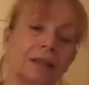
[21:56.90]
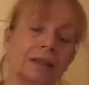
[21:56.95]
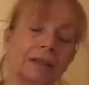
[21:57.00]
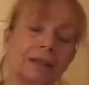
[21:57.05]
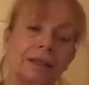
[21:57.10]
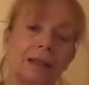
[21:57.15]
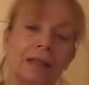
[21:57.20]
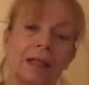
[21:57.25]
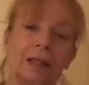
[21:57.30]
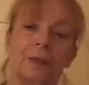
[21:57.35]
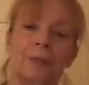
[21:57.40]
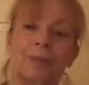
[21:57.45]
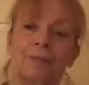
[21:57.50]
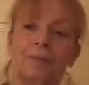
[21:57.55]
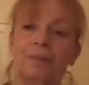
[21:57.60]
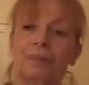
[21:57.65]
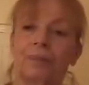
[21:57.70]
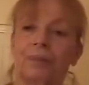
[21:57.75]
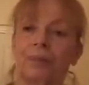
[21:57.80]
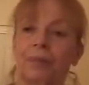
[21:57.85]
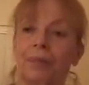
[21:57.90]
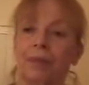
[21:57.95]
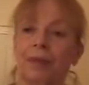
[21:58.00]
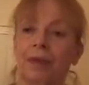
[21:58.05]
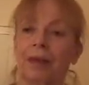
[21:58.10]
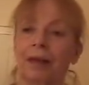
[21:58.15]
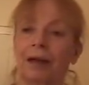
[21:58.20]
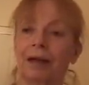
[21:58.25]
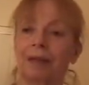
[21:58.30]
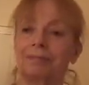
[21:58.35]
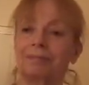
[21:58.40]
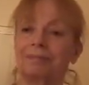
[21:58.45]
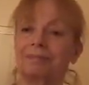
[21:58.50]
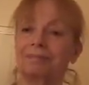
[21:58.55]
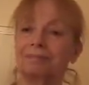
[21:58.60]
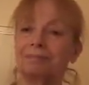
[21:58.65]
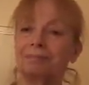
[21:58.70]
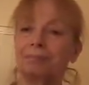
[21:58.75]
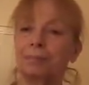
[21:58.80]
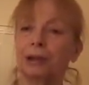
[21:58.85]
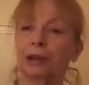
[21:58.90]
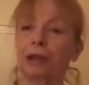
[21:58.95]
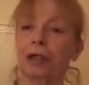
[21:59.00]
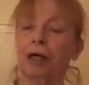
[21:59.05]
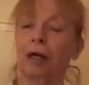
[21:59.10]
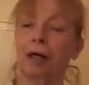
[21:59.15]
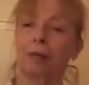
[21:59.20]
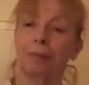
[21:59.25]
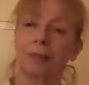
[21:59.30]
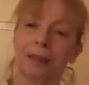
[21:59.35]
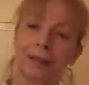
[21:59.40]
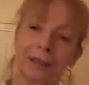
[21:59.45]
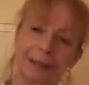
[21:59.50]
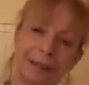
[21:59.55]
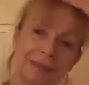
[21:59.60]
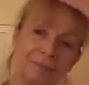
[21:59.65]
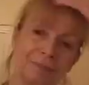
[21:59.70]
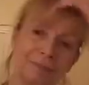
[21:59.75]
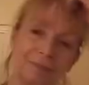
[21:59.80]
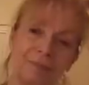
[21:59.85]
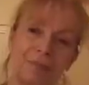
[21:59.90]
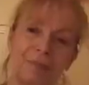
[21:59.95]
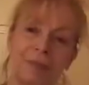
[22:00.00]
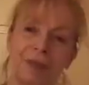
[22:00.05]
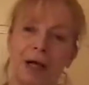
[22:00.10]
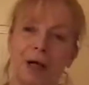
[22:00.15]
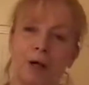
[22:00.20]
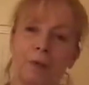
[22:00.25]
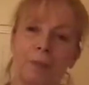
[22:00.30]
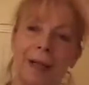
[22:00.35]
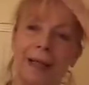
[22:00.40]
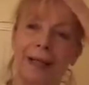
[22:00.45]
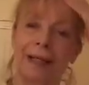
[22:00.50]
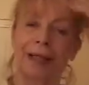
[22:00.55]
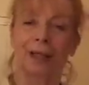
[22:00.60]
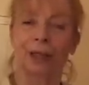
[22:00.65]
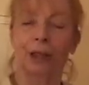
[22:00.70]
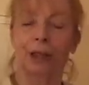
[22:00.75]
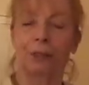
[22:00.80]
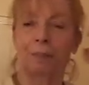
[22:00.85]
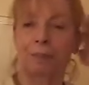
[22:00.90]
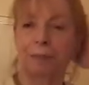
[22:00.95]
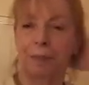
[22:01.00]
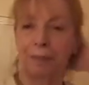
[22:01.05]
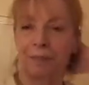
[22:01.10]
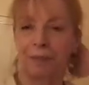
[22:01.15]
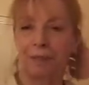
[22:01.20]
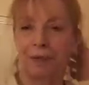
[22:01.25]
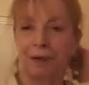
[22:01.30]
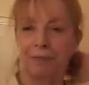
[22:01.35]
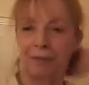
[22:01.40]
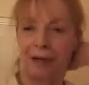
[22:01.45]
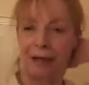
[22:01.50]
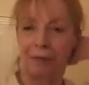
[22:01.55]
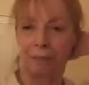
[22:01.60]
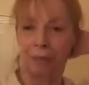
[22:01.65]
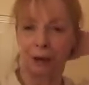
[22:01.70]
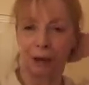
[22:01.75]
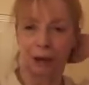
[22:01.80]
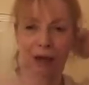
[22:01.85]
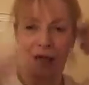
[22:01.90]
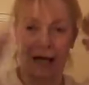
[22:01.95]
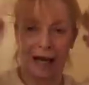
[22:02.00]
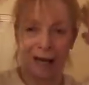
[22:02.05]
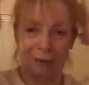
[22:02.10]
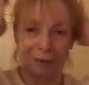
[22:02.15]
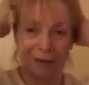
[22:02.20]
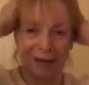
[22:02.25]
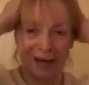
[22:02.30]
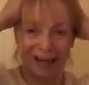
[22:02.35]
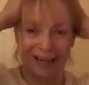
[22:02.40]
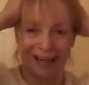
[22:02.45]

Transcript: So, pyjamas, no makeup, I've had my shower.